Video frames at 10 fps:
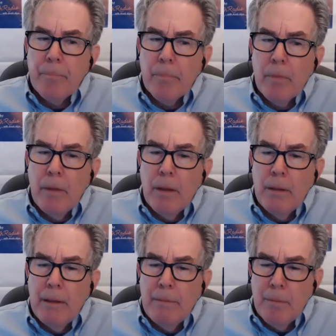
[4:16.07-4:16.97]

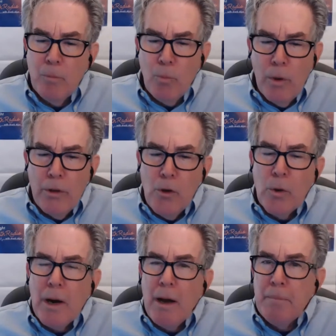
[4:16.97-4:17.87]
You
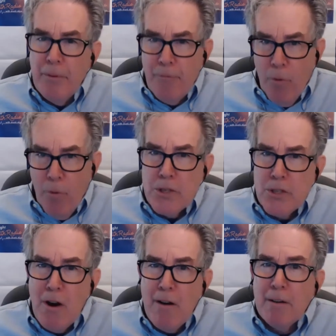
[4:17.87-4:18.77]
and I, before we
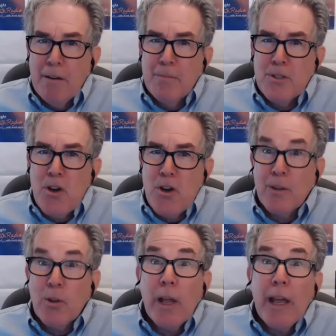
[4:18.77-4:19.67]
started
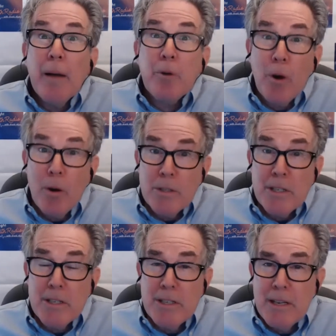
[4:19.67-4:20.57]
looking up Crohn's
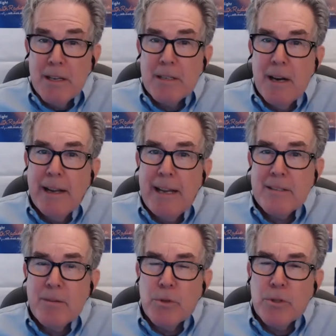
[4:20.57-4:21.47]
disease, and I
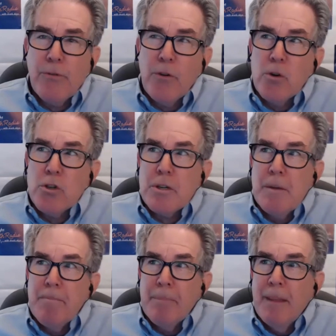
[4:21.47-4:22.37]
guess it was first
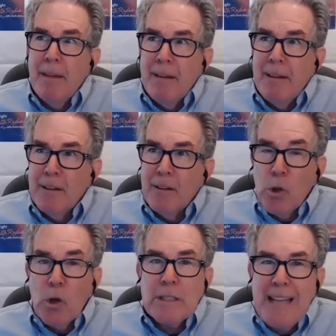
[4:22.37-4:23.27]

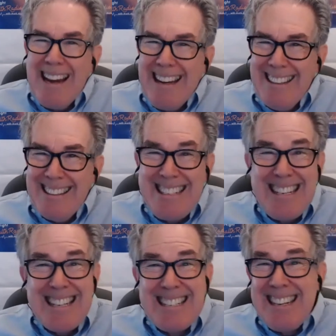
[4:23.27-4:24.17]
looked at in the
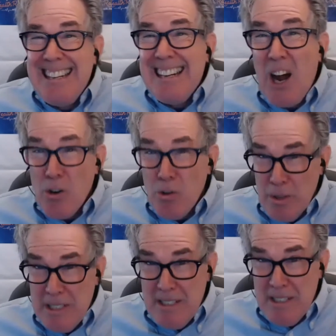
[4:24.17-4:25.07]

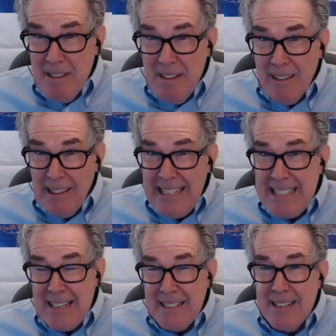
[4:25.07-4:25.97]
1600s, late
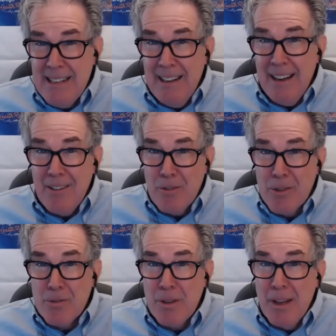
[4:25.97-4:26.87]

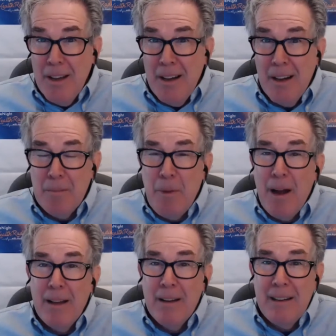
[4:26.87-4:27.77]
1600s,
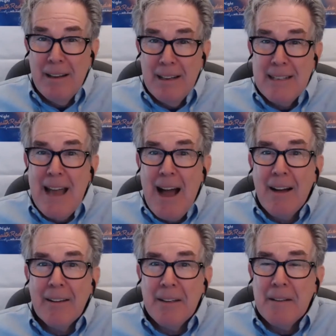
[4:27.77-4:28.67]
by an
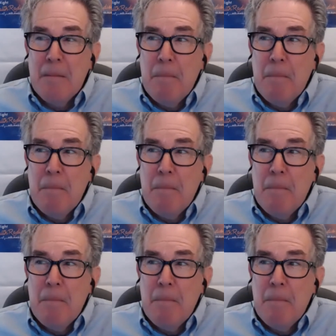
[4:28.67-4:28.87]
Italian